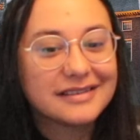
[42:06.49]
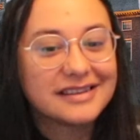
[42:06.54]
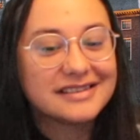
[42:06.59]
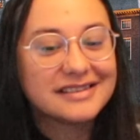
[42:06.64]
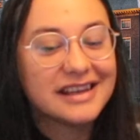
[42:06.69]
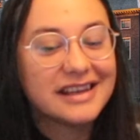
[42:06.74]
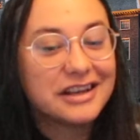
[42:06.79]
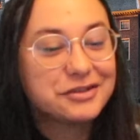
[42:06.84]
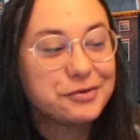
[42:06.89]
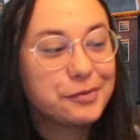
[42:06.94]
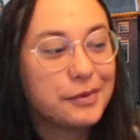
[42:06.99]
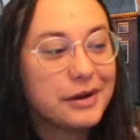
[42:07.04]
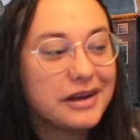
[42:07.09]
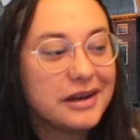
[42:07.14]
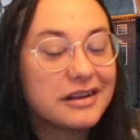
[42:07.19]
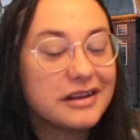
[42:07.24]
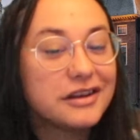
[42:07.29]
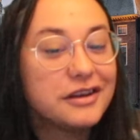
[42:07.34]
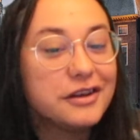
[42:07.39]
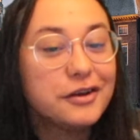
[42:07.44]
the
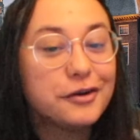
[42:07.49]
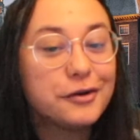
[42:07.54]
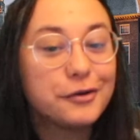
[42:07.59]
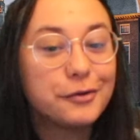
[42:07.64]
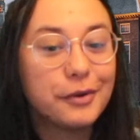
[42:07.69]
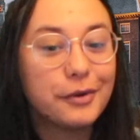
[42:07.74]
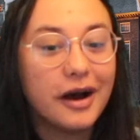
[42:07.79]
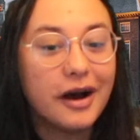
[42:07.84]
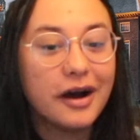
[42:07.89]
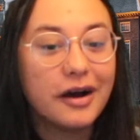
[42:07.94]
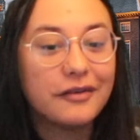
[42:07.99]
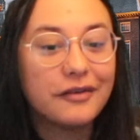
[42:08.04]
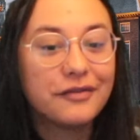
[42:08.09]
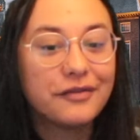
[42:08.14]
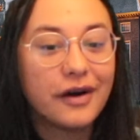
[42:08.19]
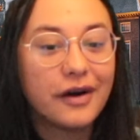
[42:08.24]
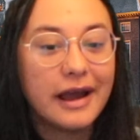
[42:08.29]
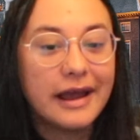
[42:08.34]
saturated hue of